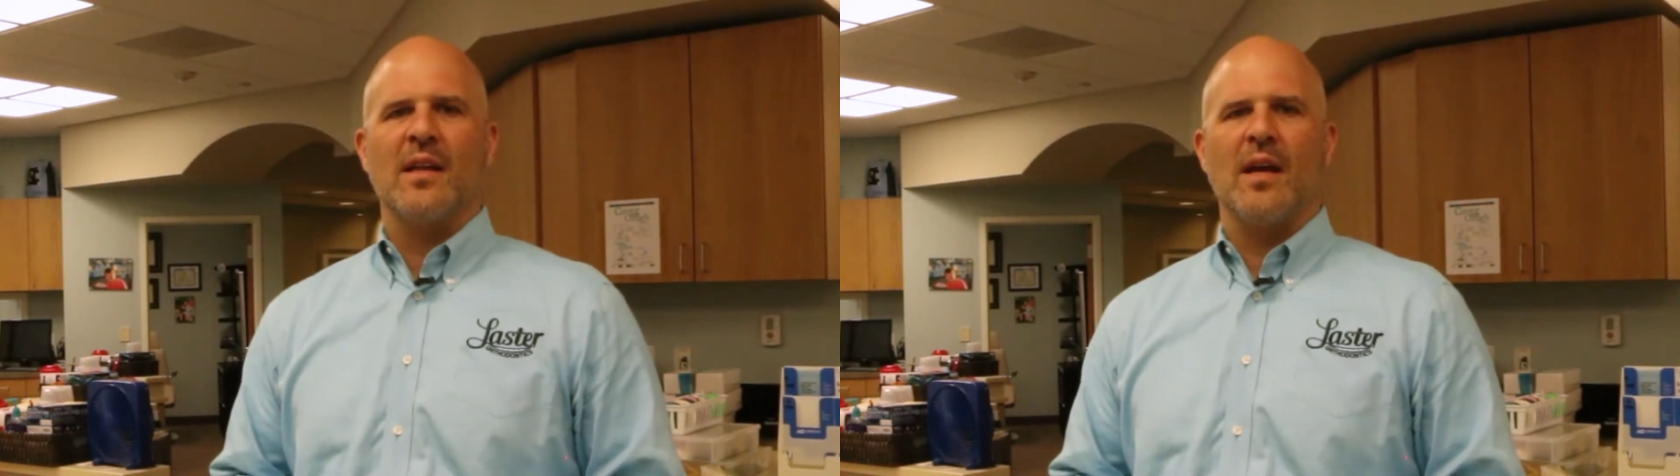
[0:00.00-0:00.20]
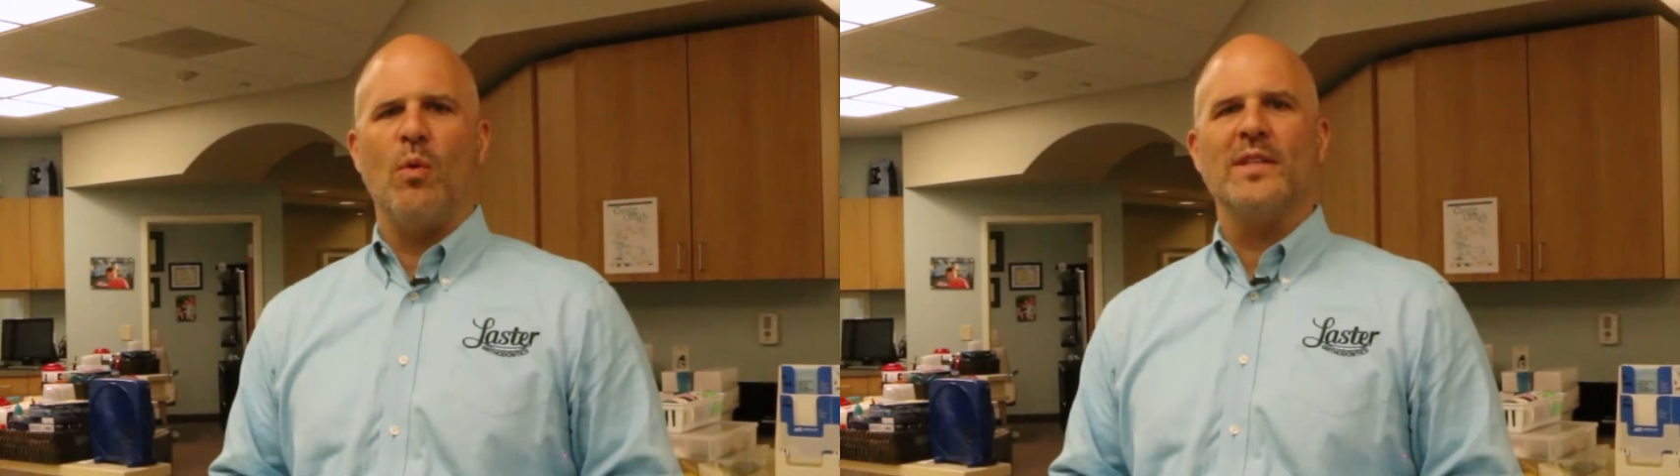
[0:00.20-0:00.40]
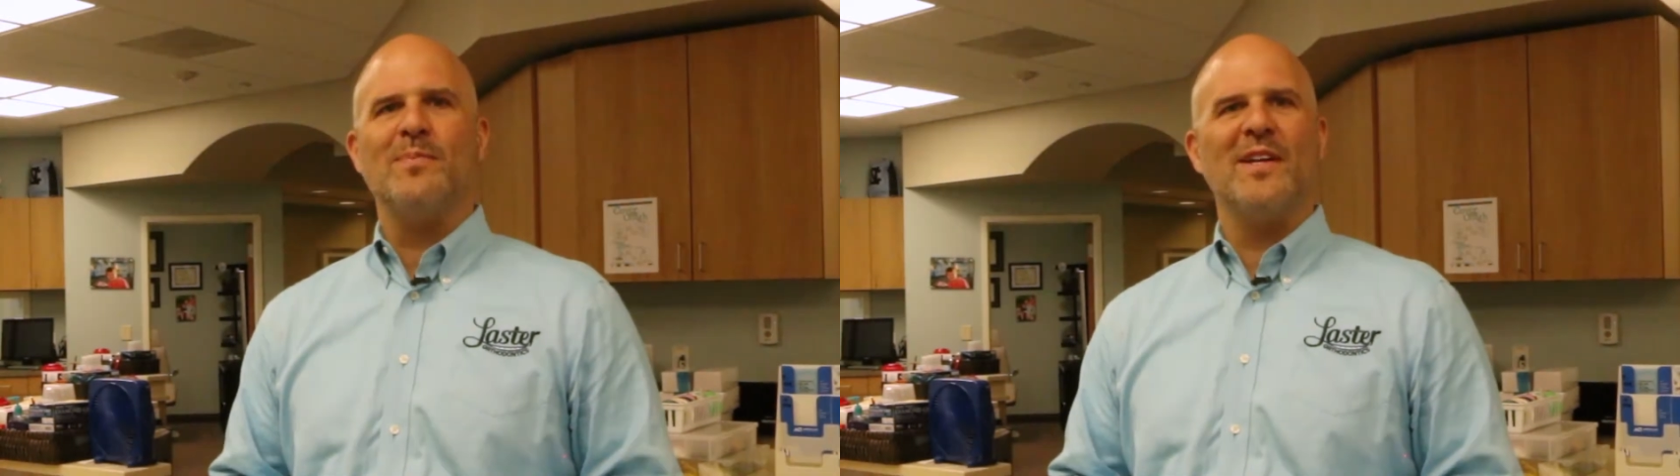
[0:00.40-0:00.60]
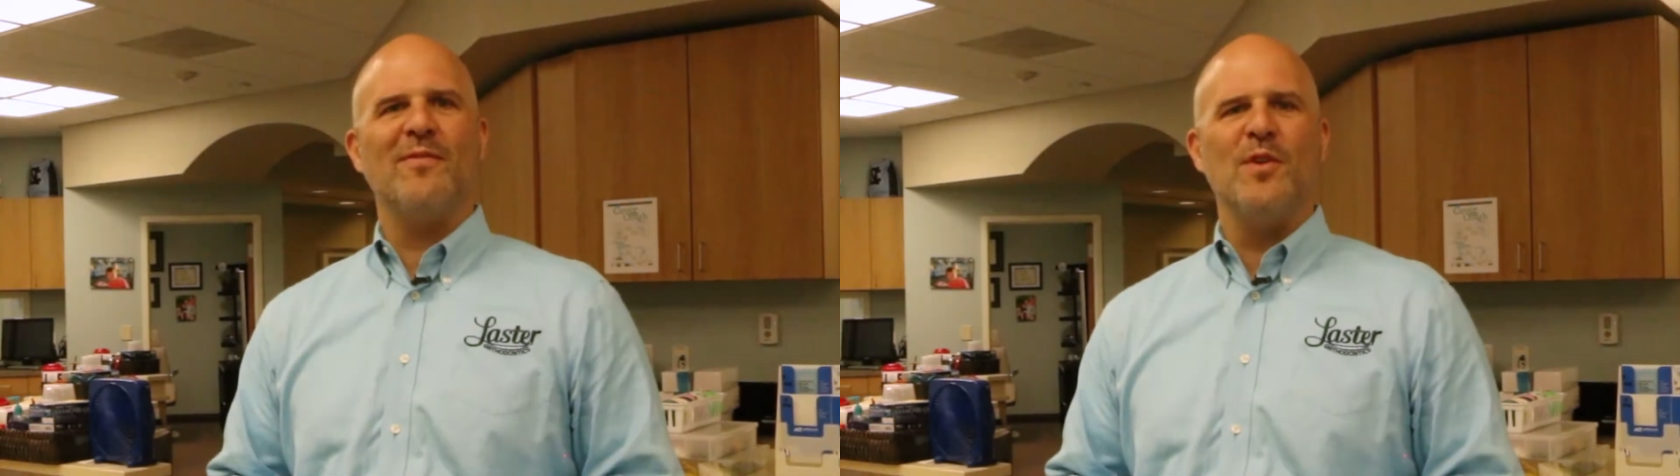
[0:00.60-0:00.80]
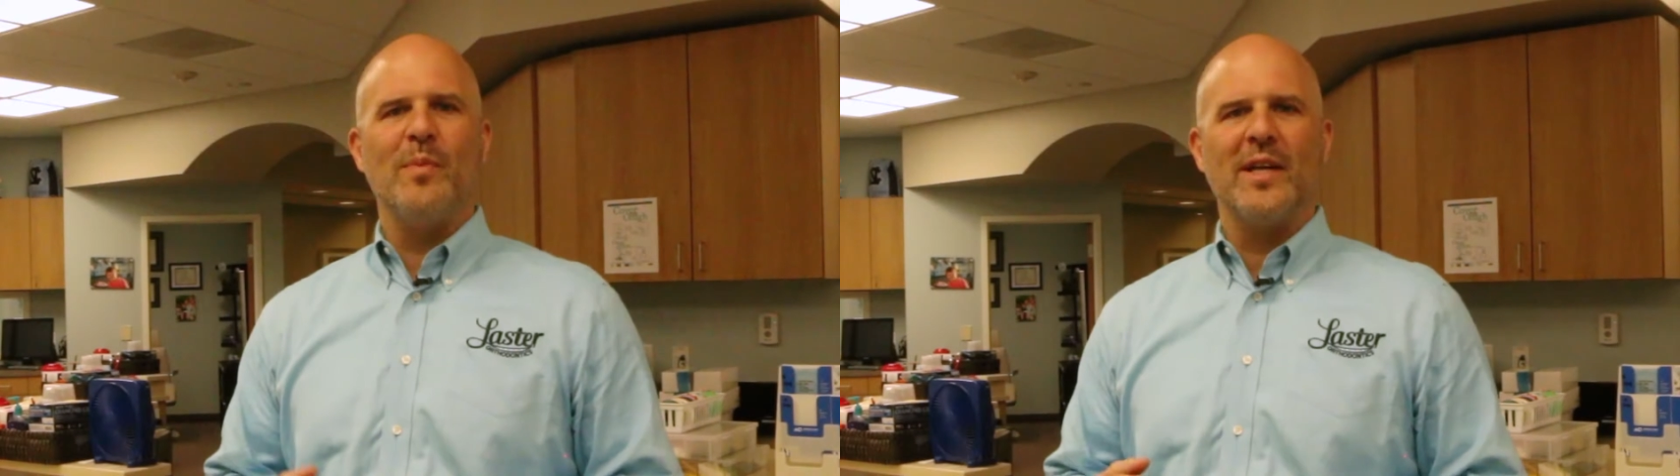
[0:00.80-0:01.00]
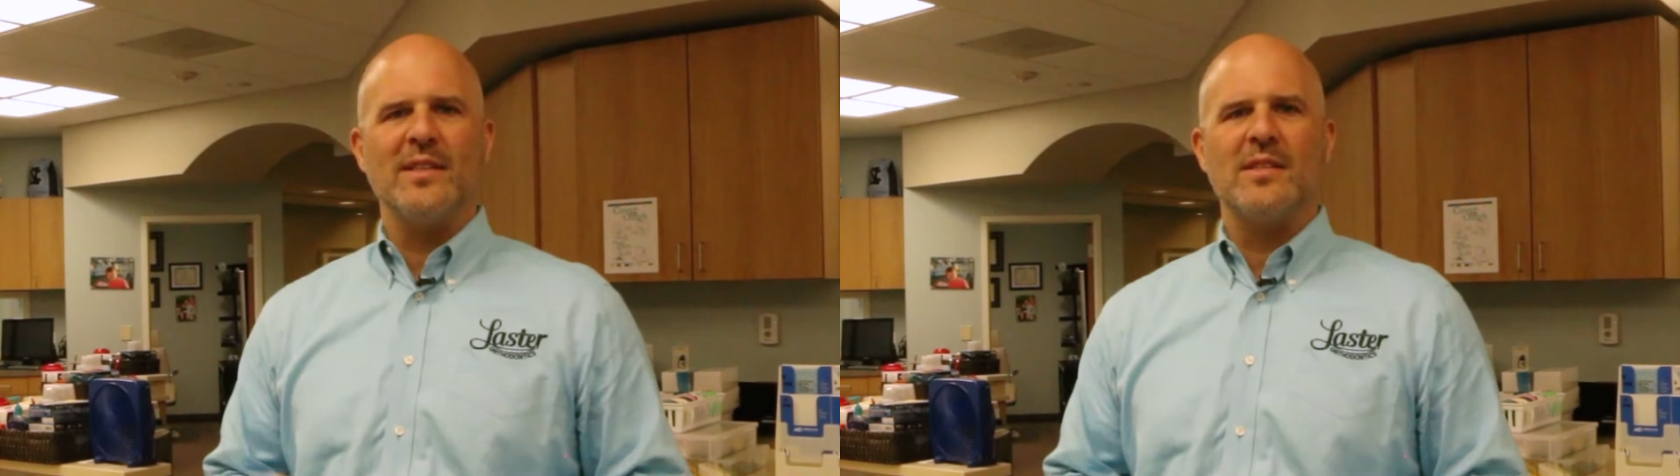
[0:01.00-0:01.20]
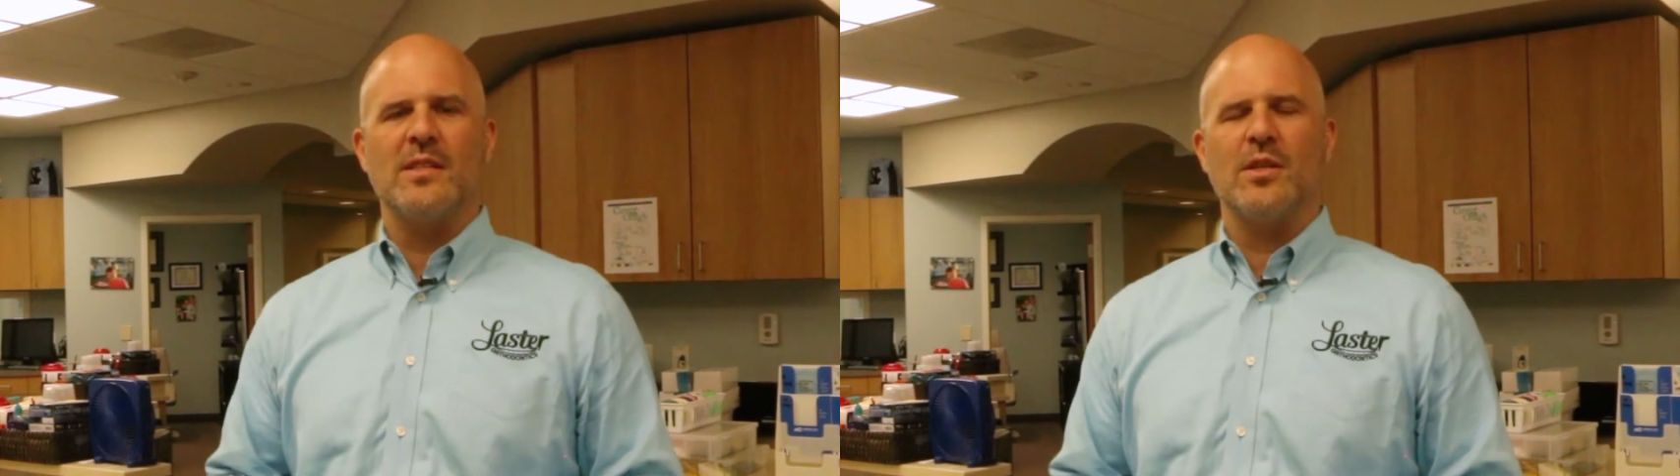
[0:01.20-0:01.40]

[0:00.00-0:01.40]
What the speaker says: I want to spend a few minutes